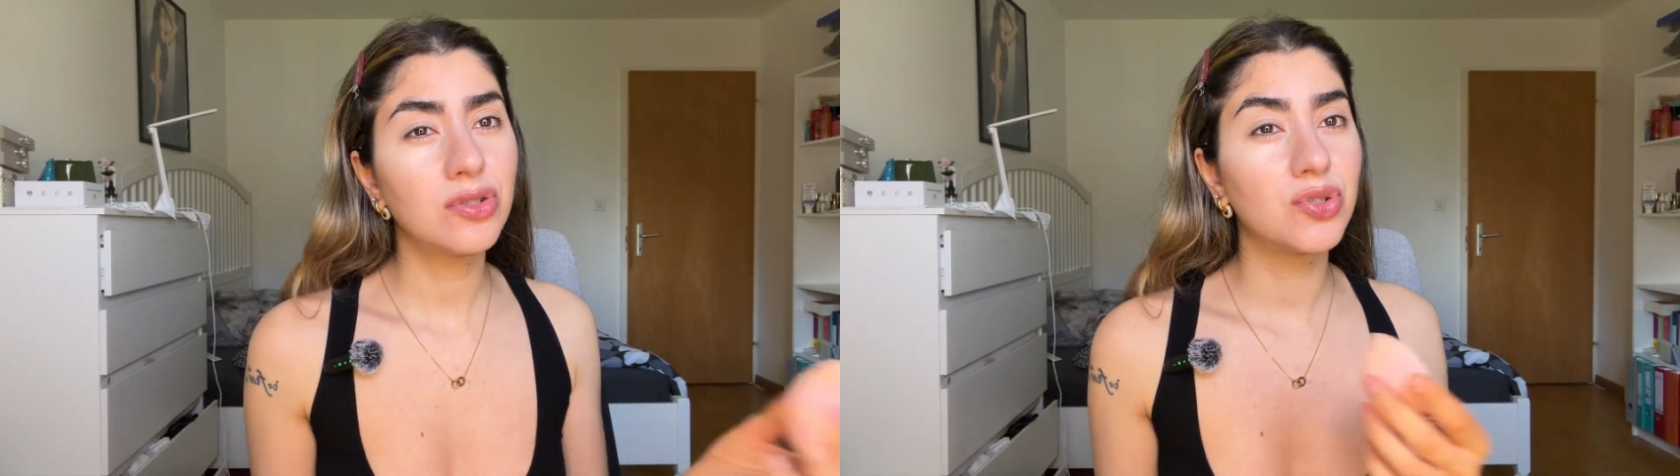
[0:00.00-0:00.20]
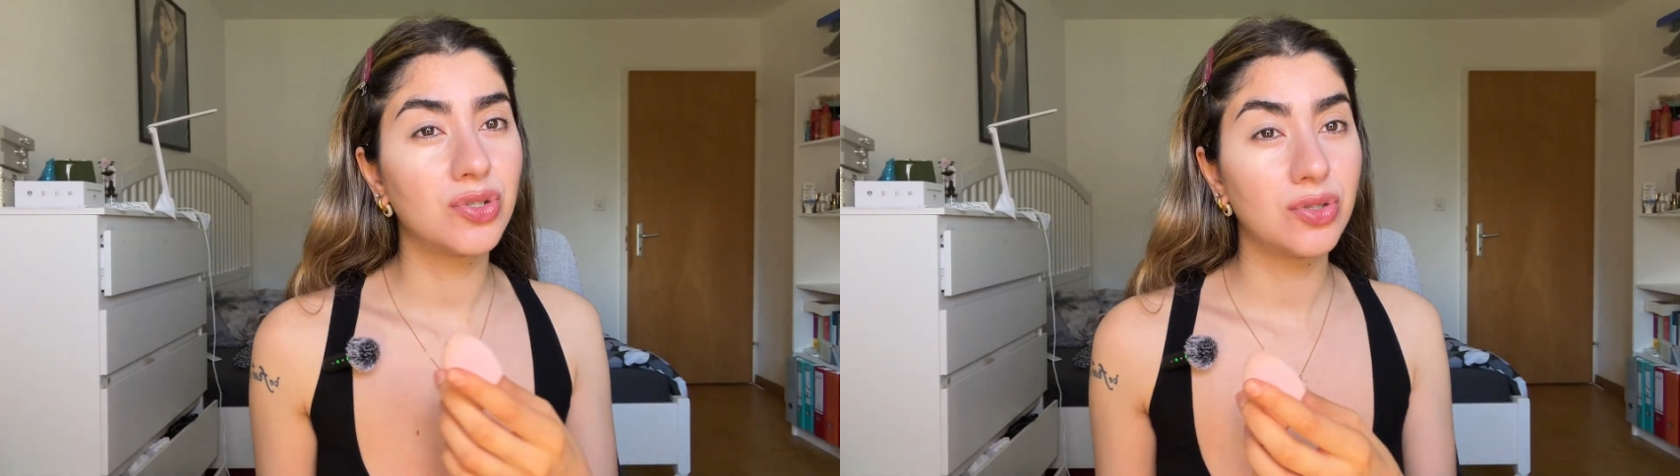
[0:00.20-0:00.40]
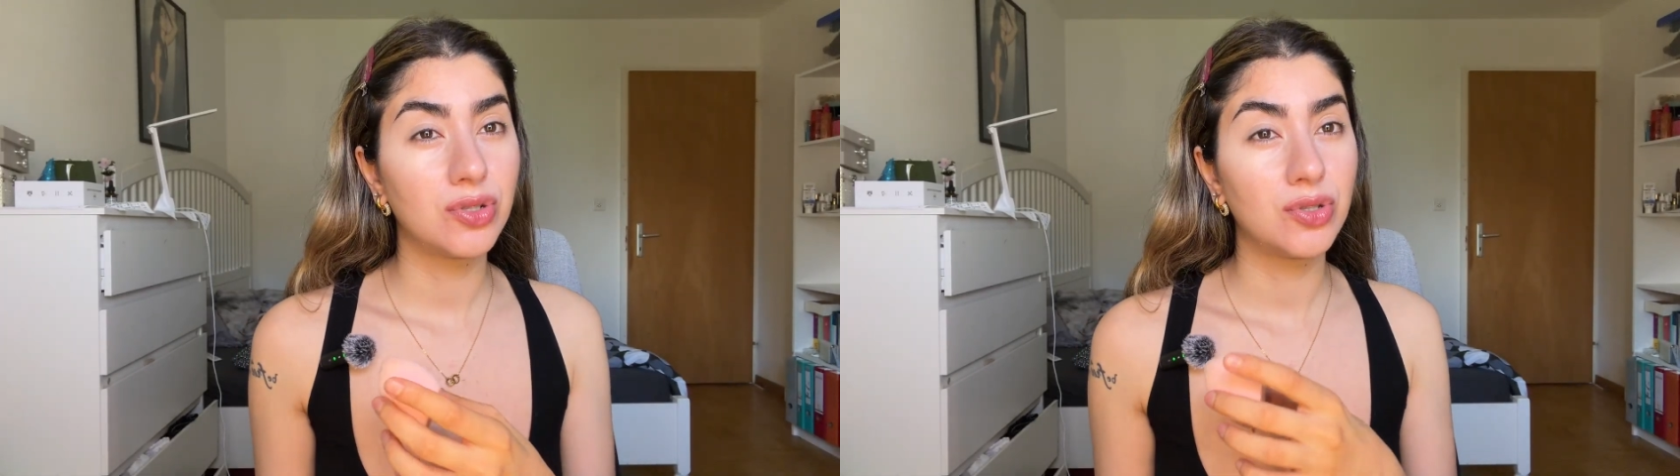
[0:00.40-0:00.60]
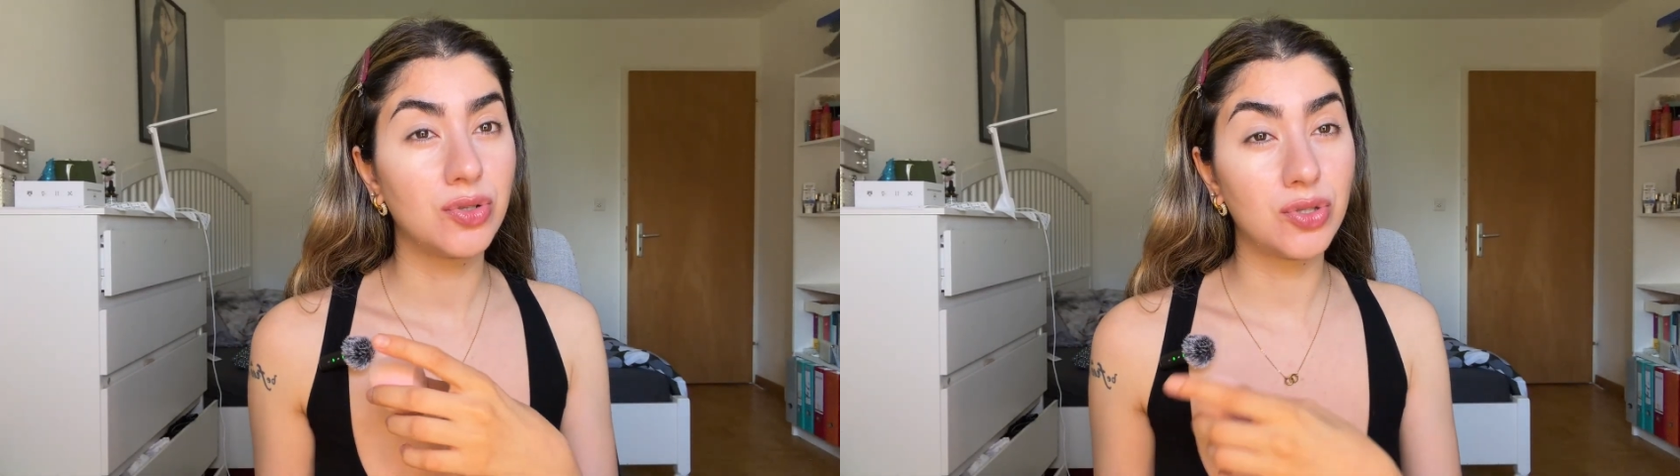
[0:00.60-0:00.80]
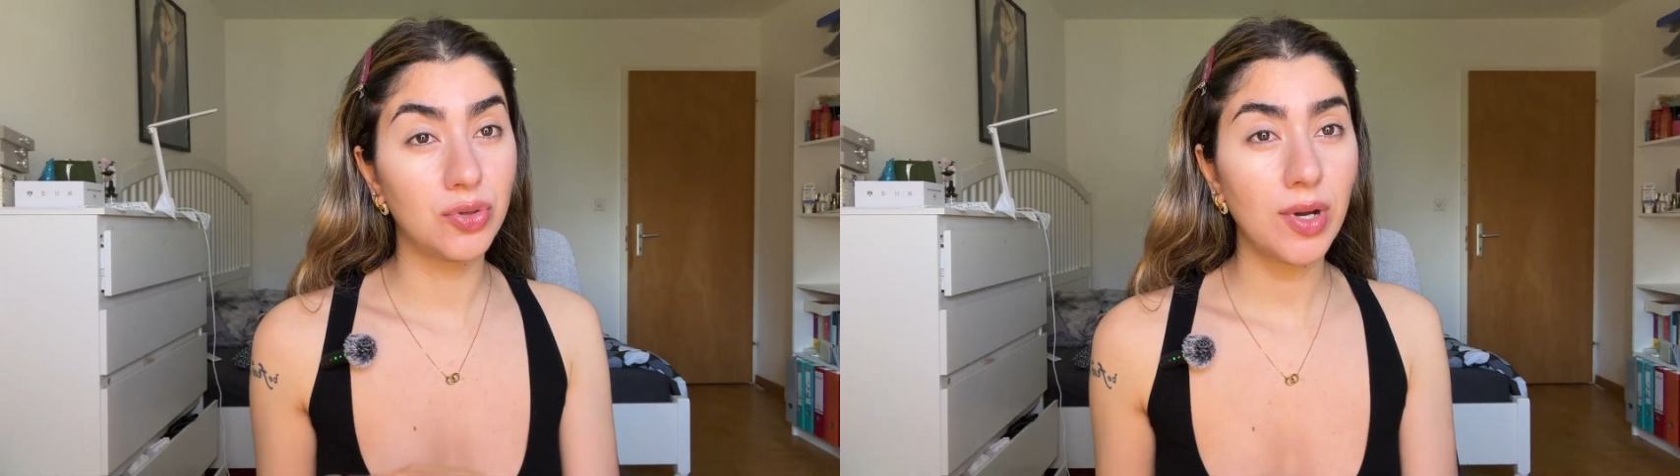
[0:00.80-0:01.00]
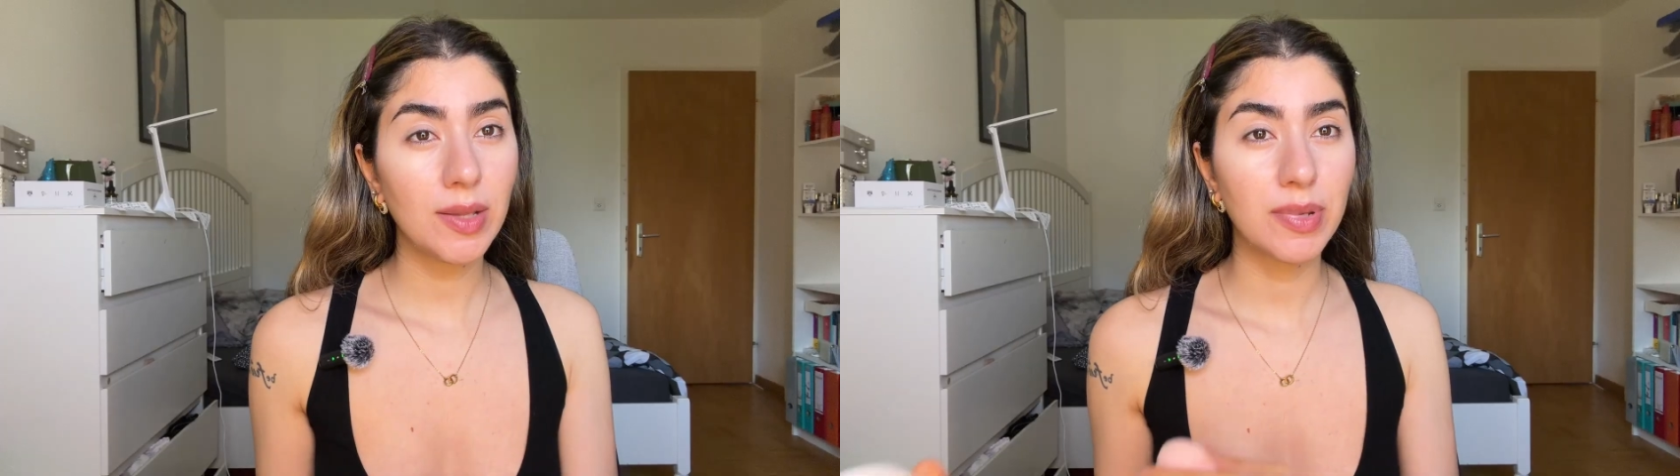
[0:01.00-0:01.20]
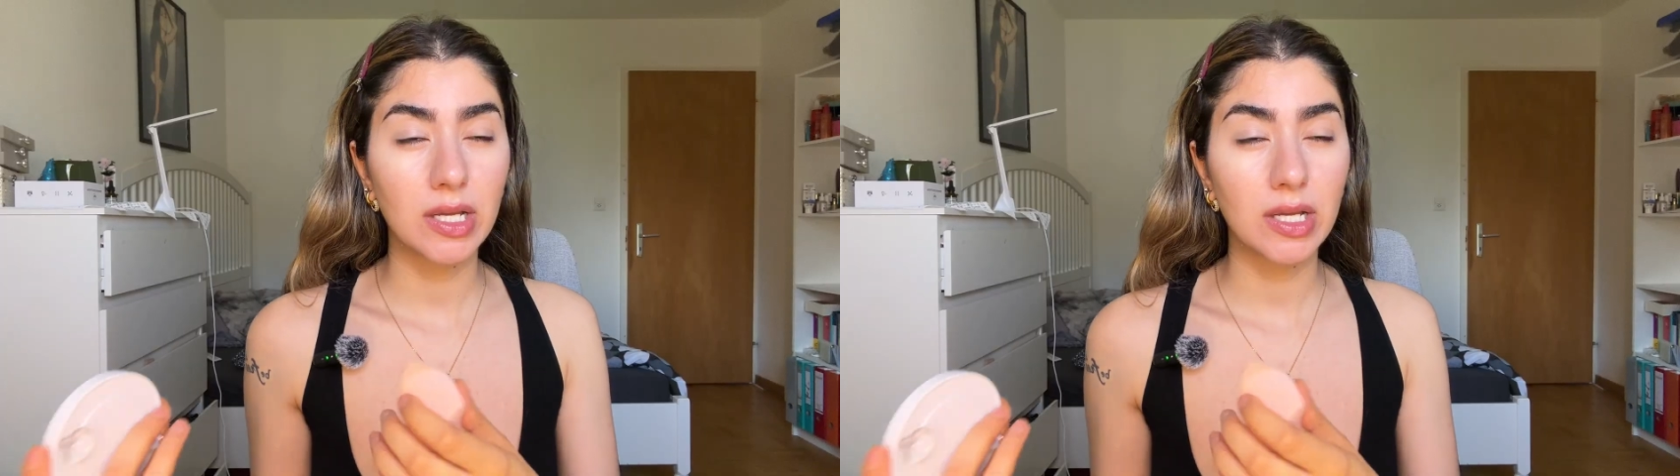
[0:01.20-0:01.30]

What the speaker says: do it,